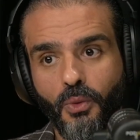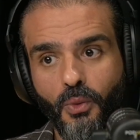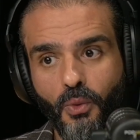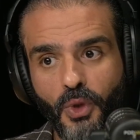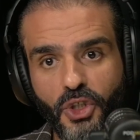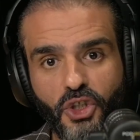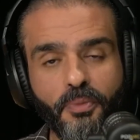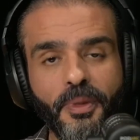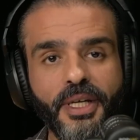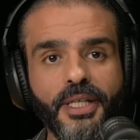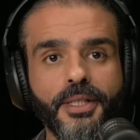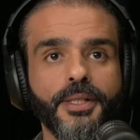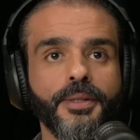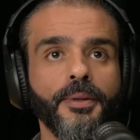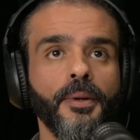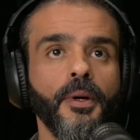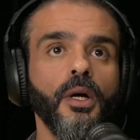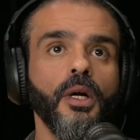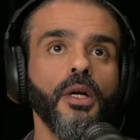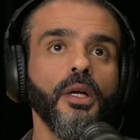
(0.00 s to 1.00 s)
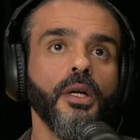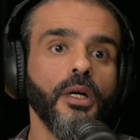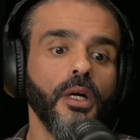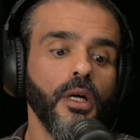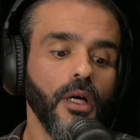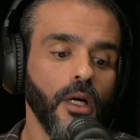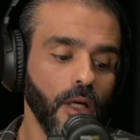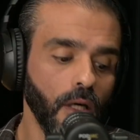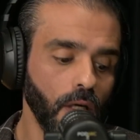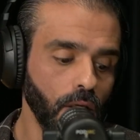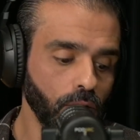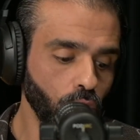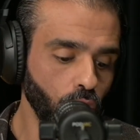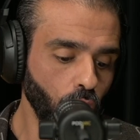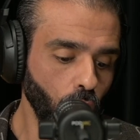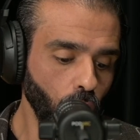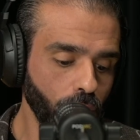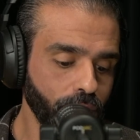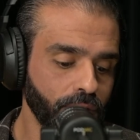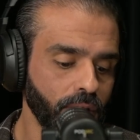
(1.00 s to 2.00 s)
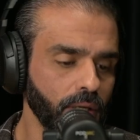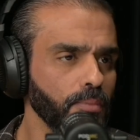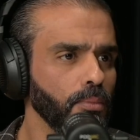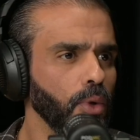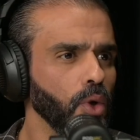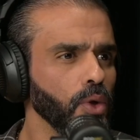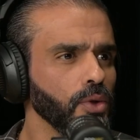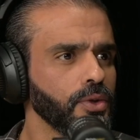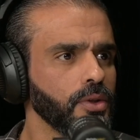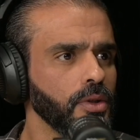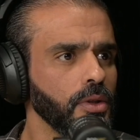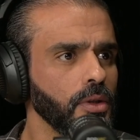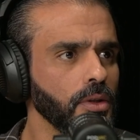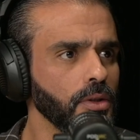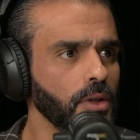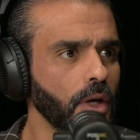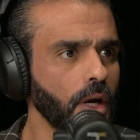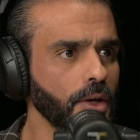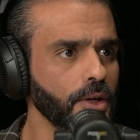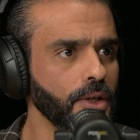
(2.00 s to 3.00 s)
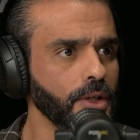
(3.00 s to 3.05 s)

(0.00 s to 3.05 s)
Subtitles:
Which means, you know Usain Bolt, the runner,